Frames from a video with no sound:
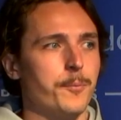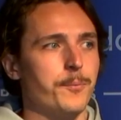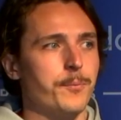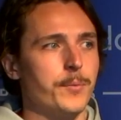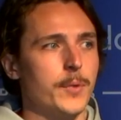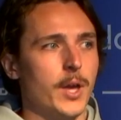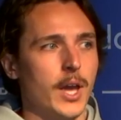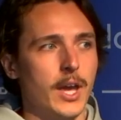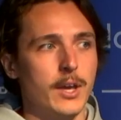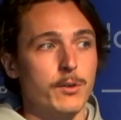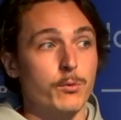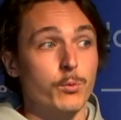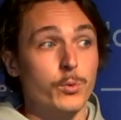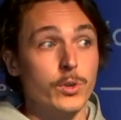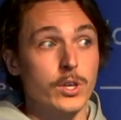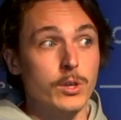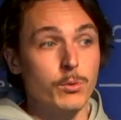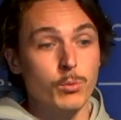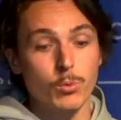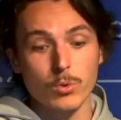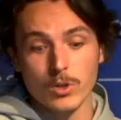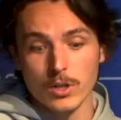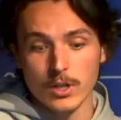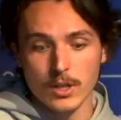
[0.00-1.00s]
hey,
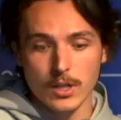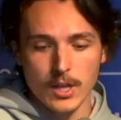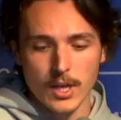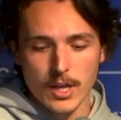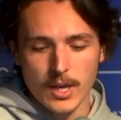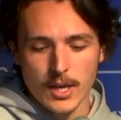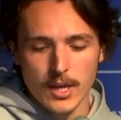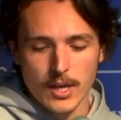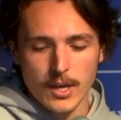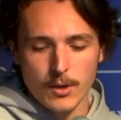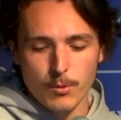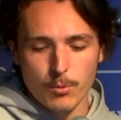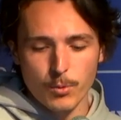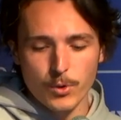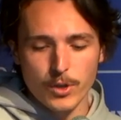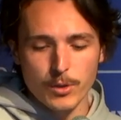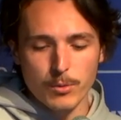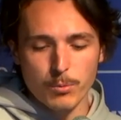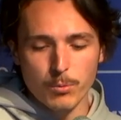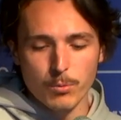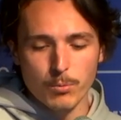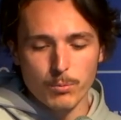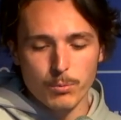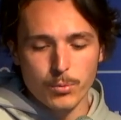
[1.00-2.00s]
we
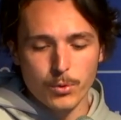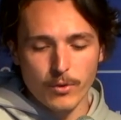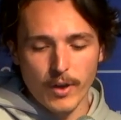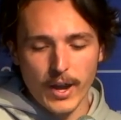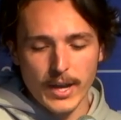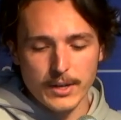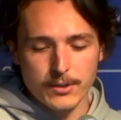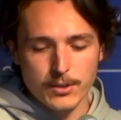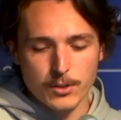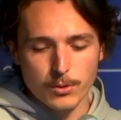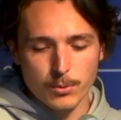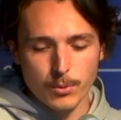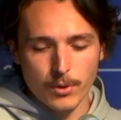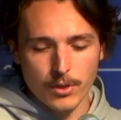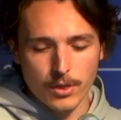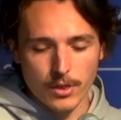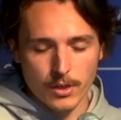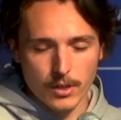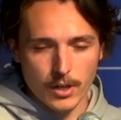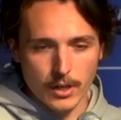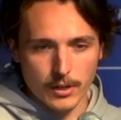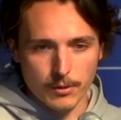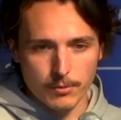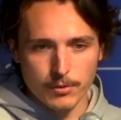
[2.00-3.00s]
provide you with
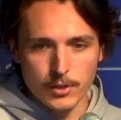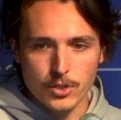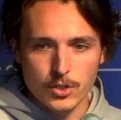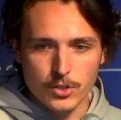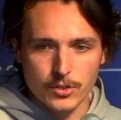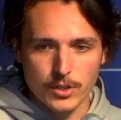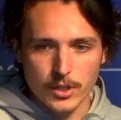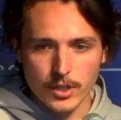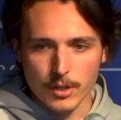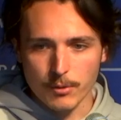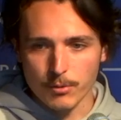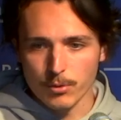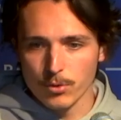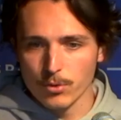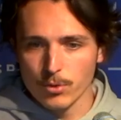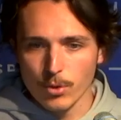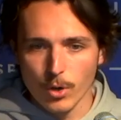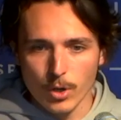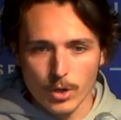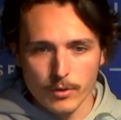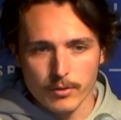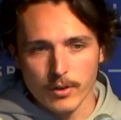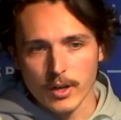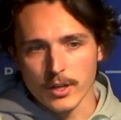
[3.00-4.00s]
like features that are sort
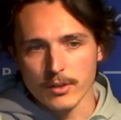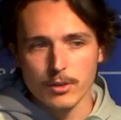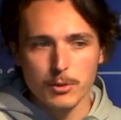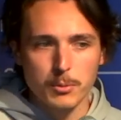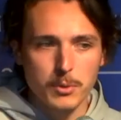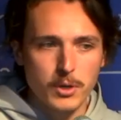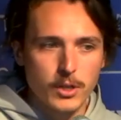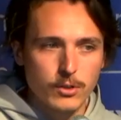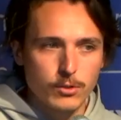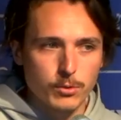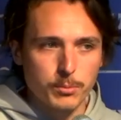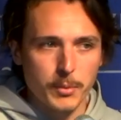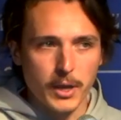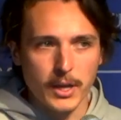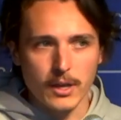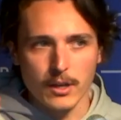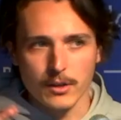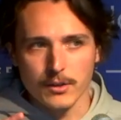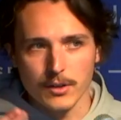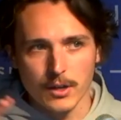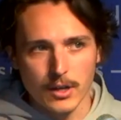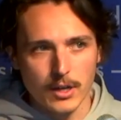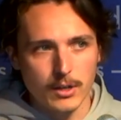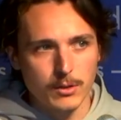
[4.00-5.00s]
of like similar to
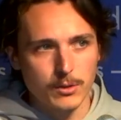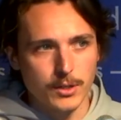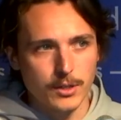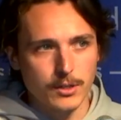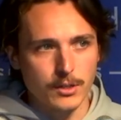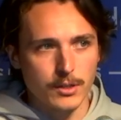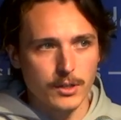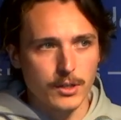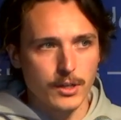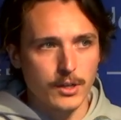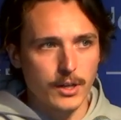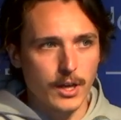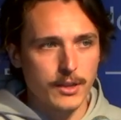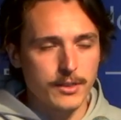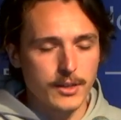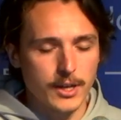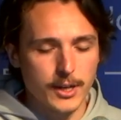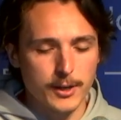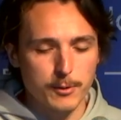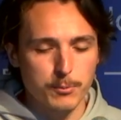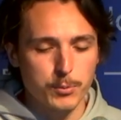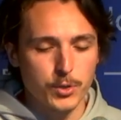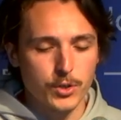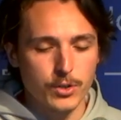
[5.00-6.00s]
MakerDAO and other
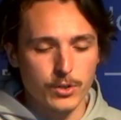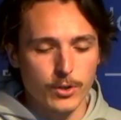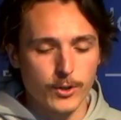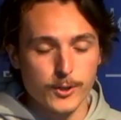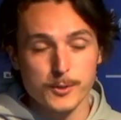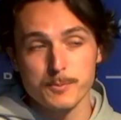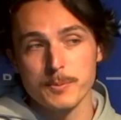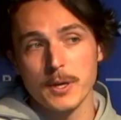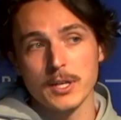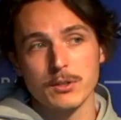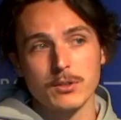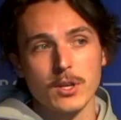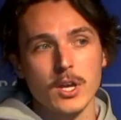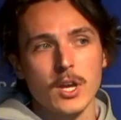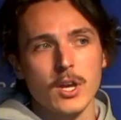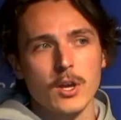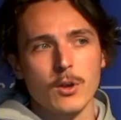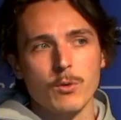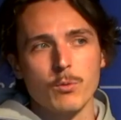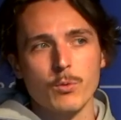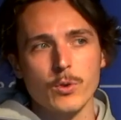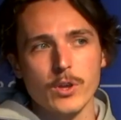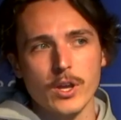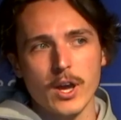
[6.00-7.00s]
lending protocols, but
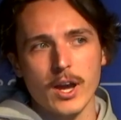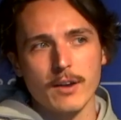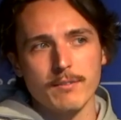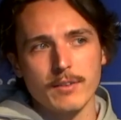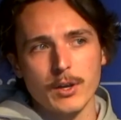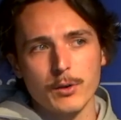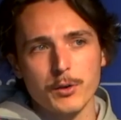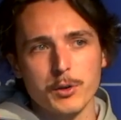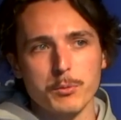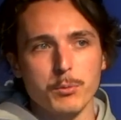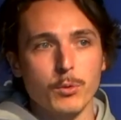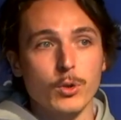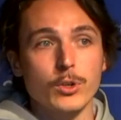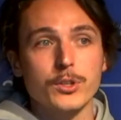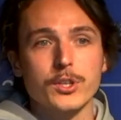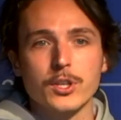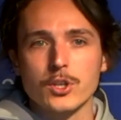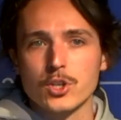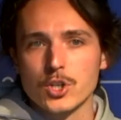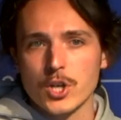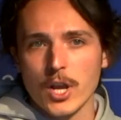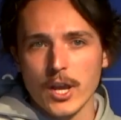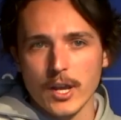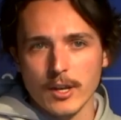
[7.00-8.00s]
we are very
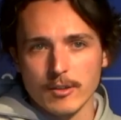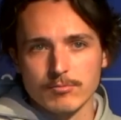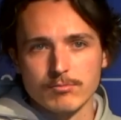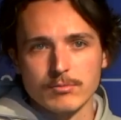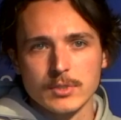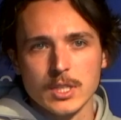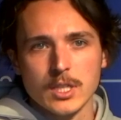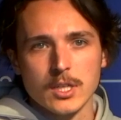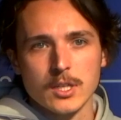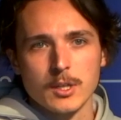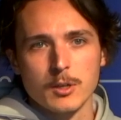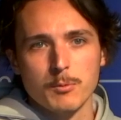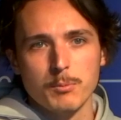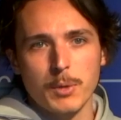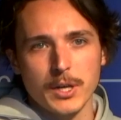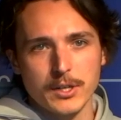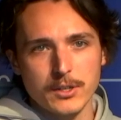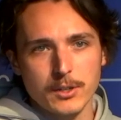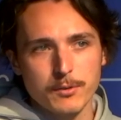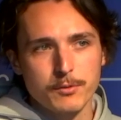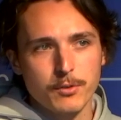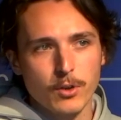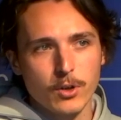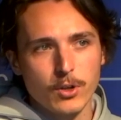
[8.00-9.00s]
multi-chain by
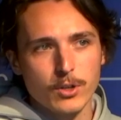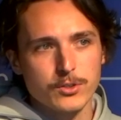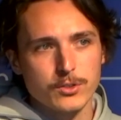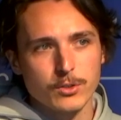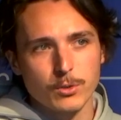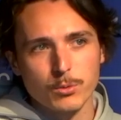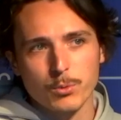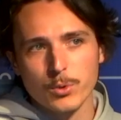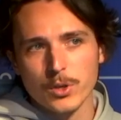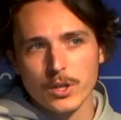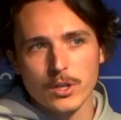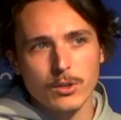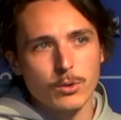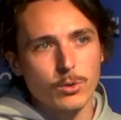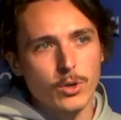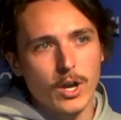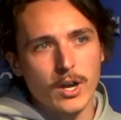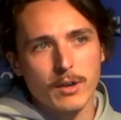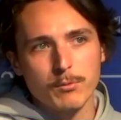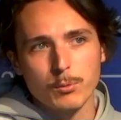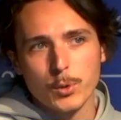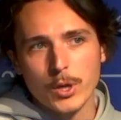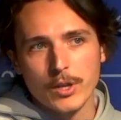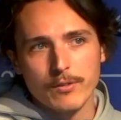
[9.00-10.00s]
default. So
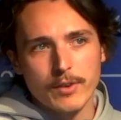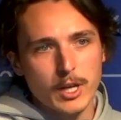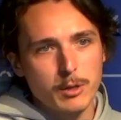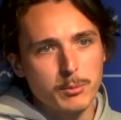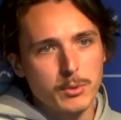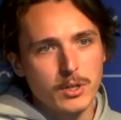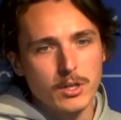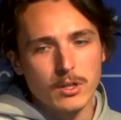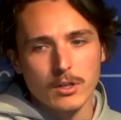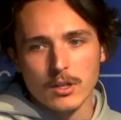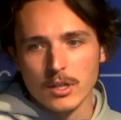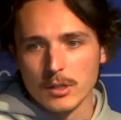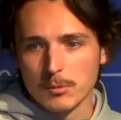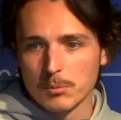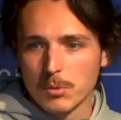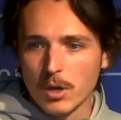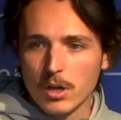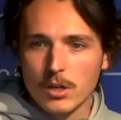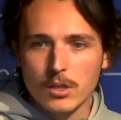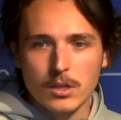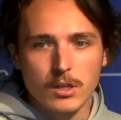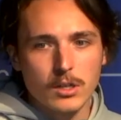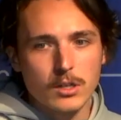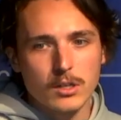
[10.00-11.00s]
we're available on like
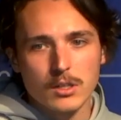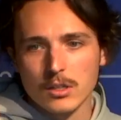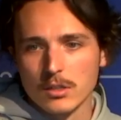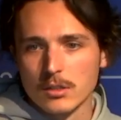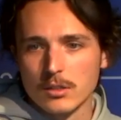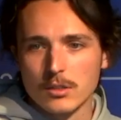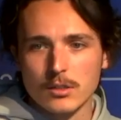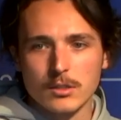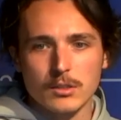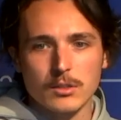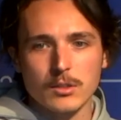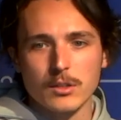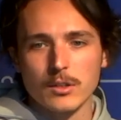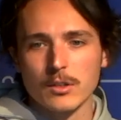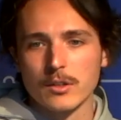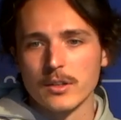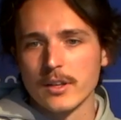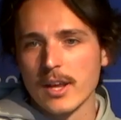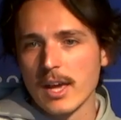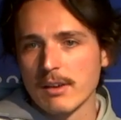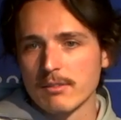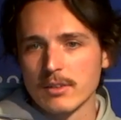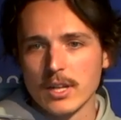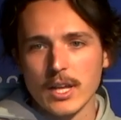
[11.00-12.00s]
Polygon, on
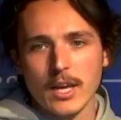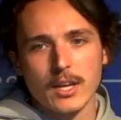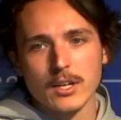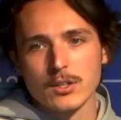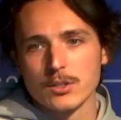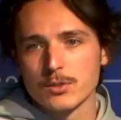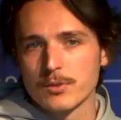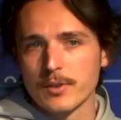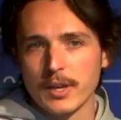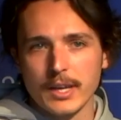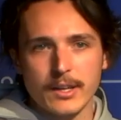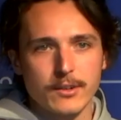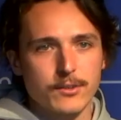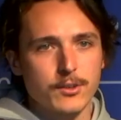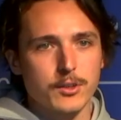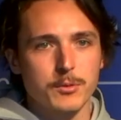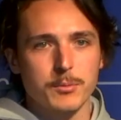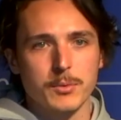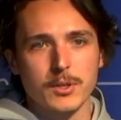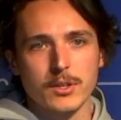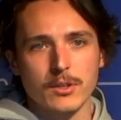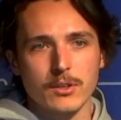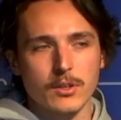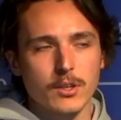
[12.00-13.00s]
Avalanche, Phantom,
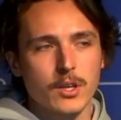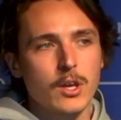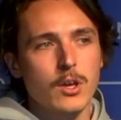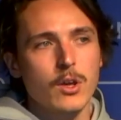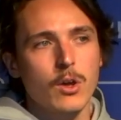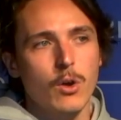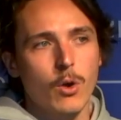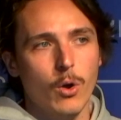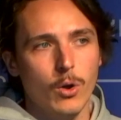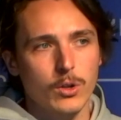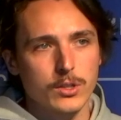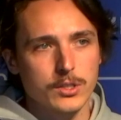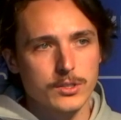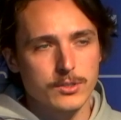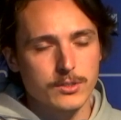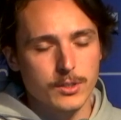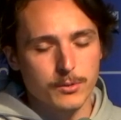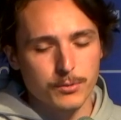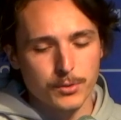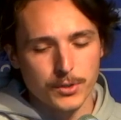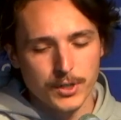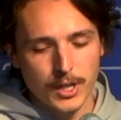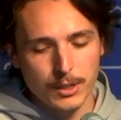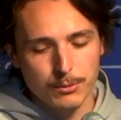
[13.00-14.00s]
and all these
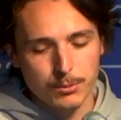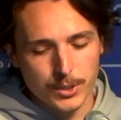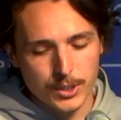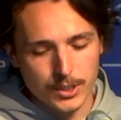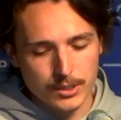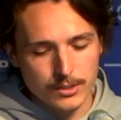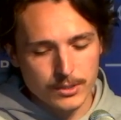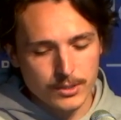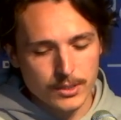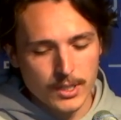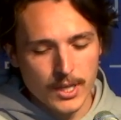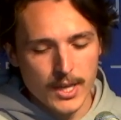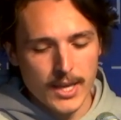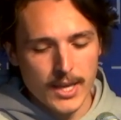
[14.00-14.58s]
different networks.